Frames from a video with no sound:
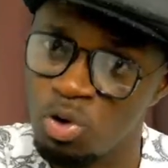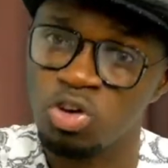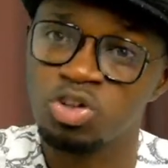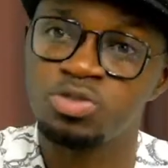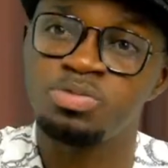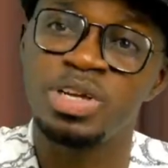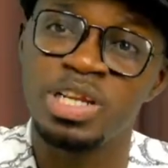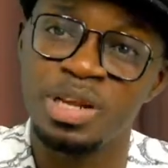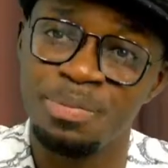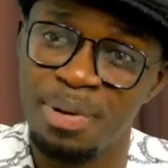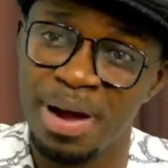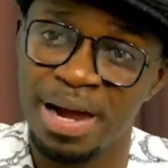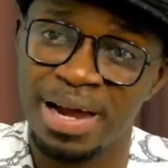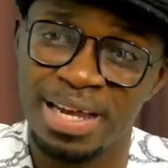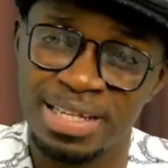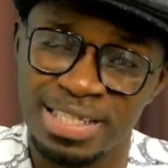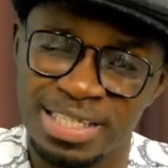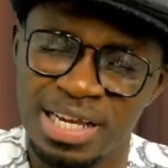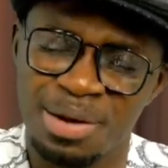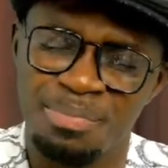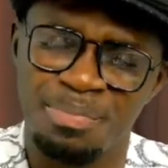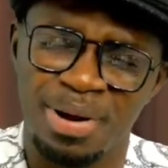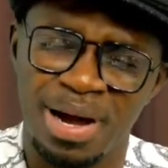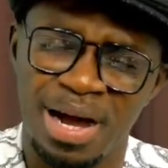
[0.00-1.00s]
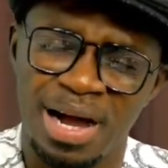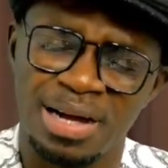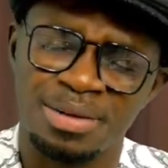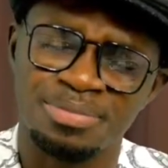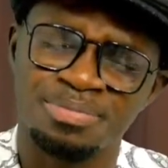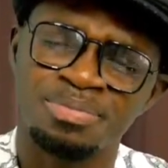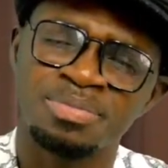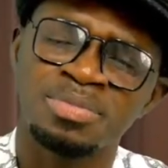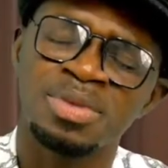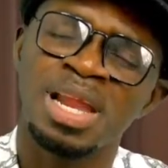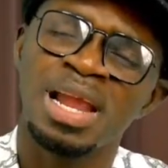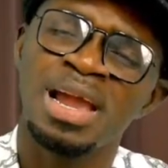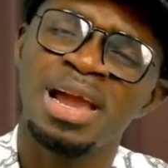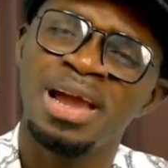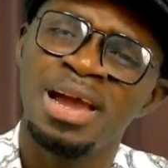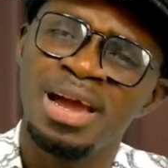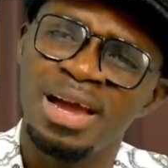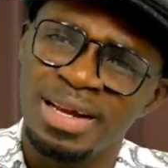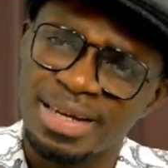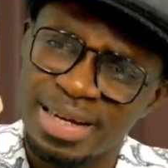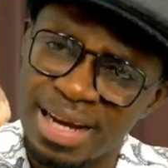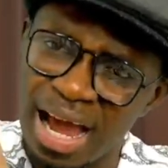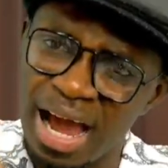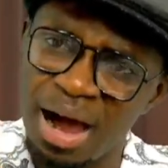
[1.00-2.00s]
me nipa kasi pa.
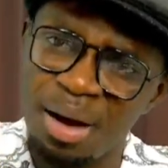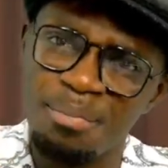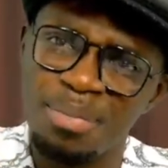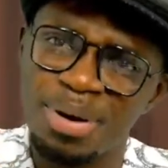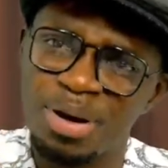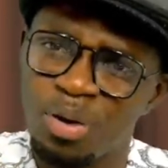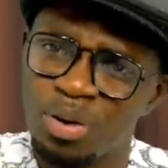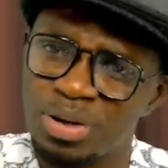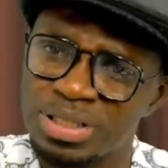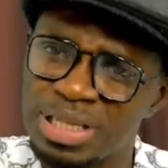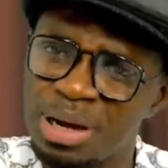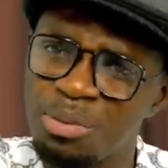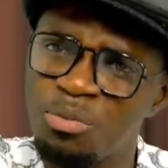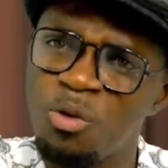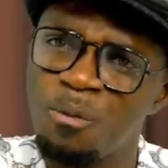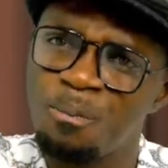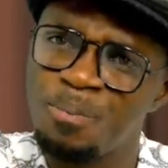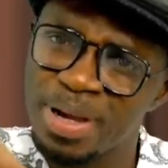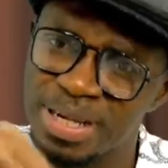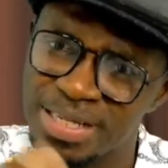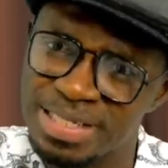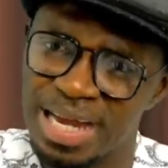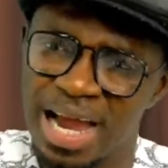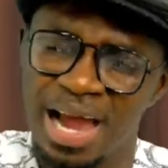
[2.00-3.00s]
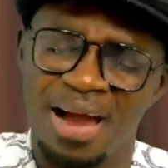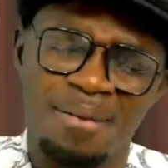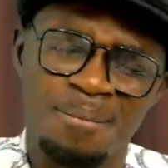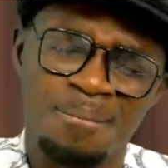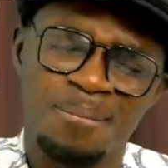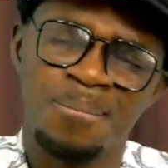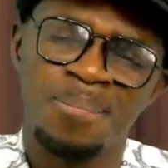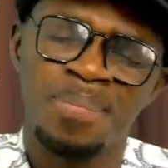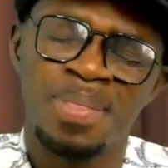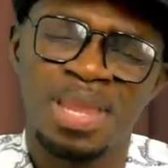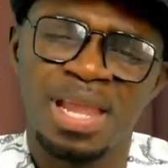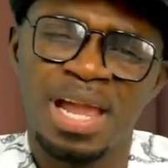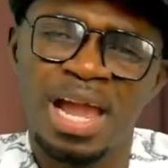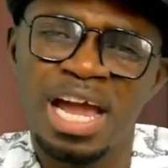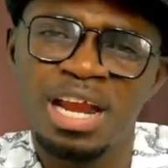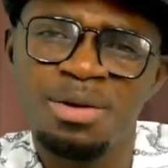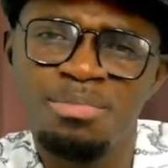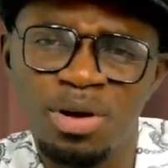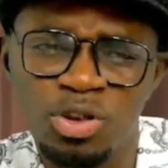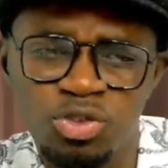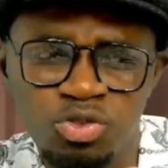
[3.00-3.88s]
Now me kwatamu picture Elbert to